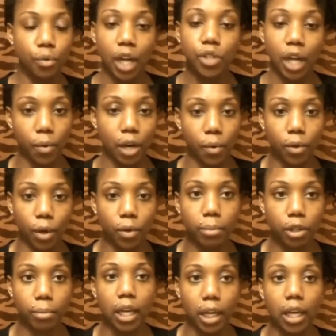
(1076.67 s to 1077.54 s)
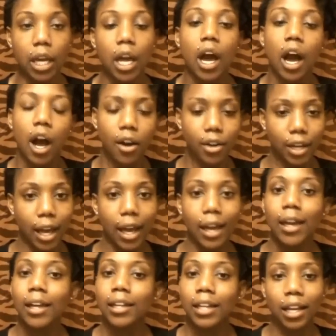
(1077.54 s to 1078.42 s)
You was trying to work with me.
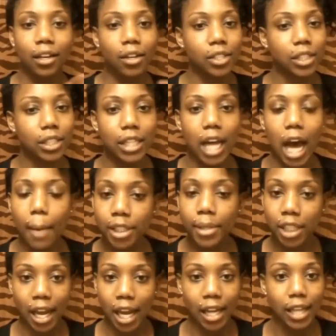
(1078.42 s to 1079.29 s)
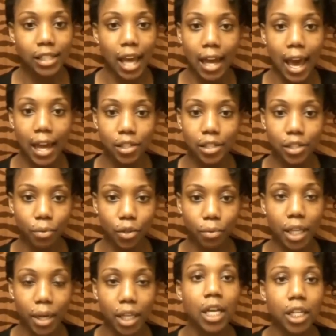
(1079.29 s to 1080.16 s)
Okay, that little snobbish ass
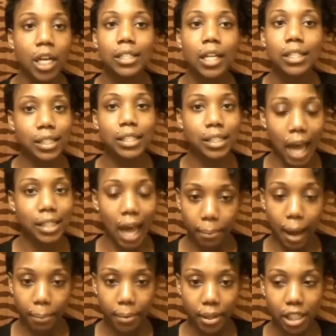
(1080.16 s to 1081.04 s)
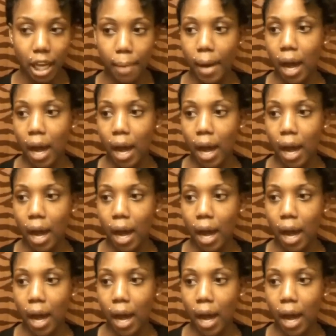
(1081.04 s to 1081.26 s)
attitude, bitch, stop